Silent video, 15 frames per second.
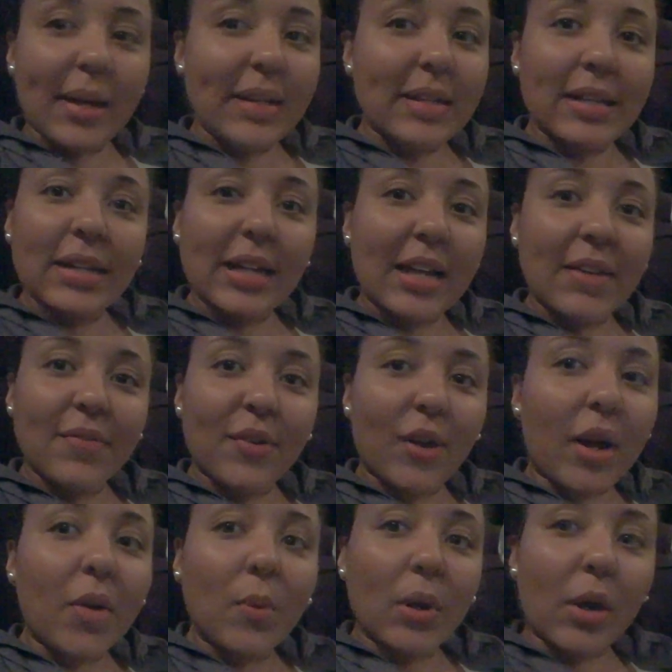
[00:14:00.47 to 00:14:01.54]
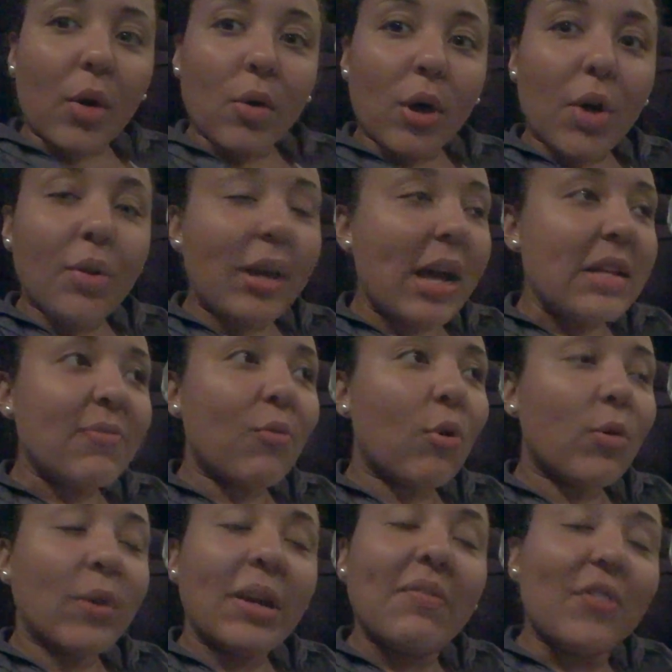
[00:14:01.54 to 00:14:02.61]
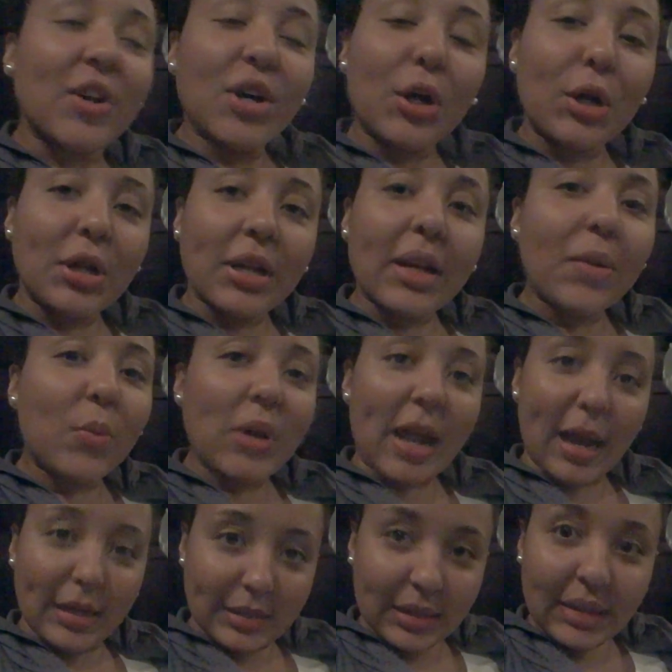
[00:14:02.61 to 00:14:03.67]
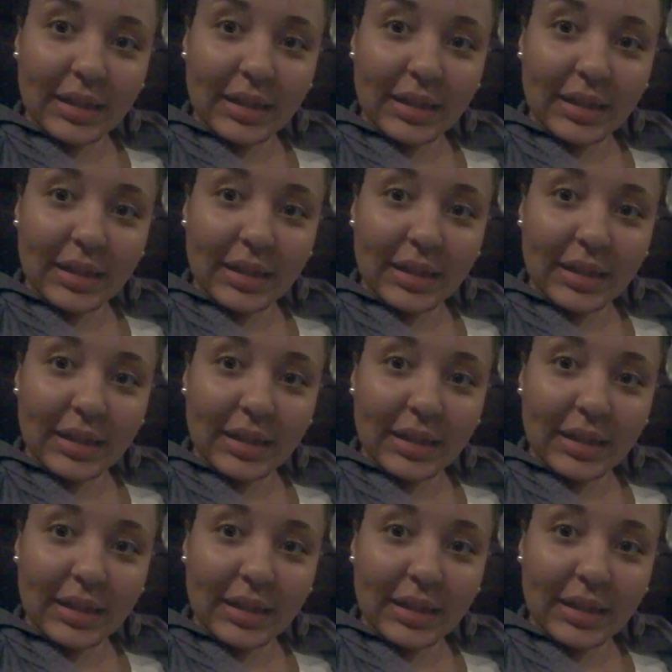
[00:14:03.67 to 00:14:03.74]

It didn't end very well. Cody asked for a refund and we had to